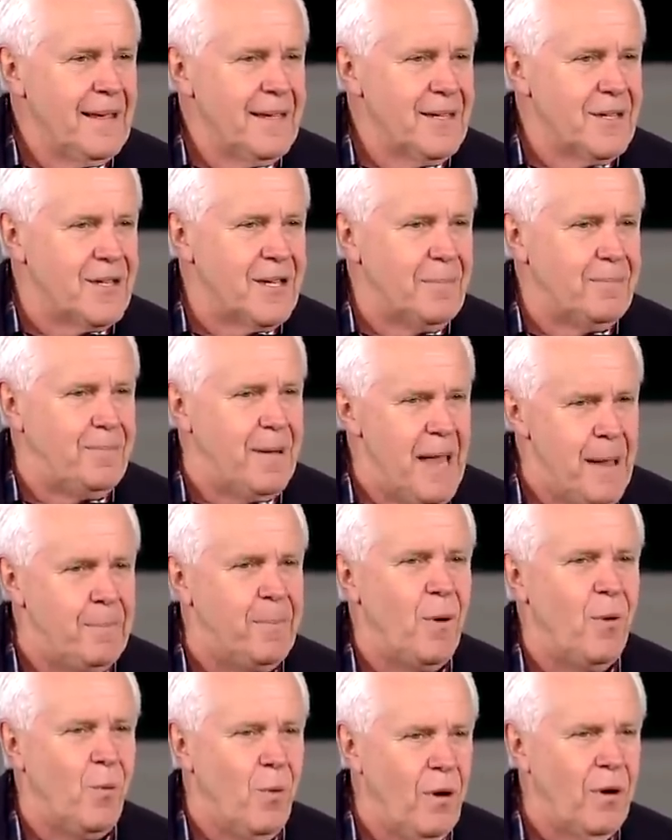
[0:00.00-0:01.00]
You see,
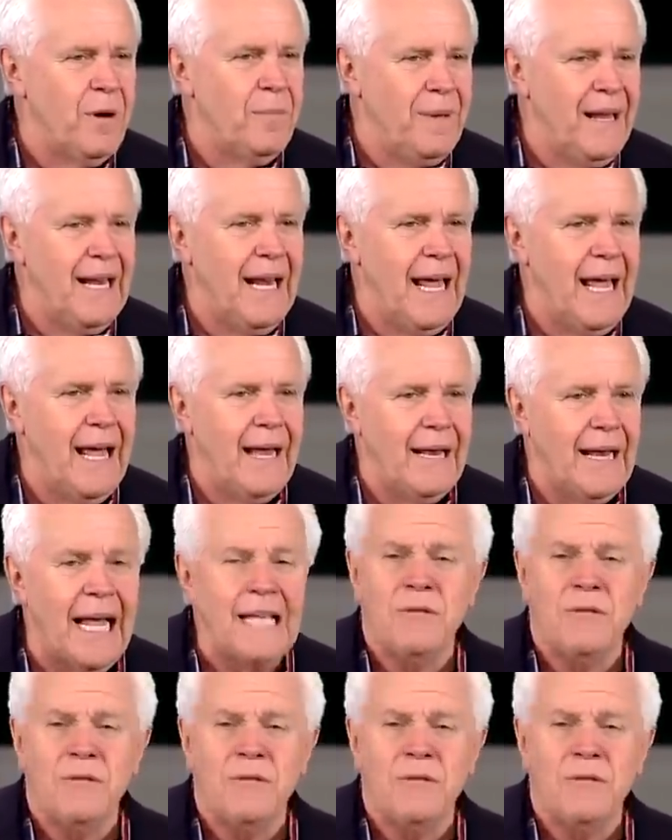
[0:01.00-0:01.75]
people want to be led.